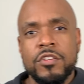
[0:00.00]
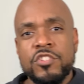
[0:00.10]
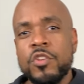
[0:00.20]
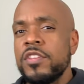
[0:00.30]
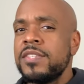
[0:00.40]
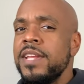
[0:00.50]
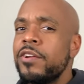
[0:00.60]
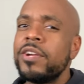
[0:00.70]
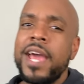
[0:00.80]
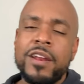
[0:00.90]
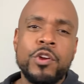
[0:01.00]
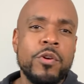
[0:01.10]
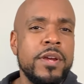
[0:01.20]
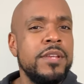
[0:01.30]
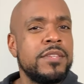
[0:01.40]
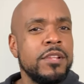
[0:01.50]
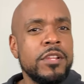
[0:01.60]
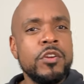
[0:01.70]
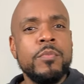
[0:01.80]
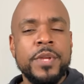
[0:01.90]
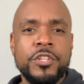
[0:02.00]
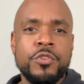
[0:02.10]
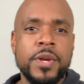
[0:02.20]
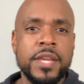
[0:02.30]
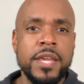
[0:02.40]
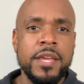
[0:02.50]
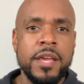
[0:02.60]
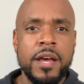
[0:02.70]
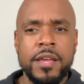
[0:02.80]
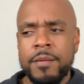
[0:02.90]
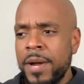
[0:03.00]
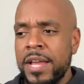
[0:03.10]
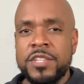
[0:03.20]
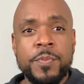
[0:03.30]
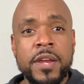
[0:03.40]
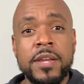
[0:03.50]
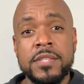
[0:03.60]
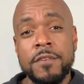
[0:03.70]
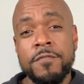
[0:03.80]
So the sneaker category is a little bit tricky. Uh, in my experience, I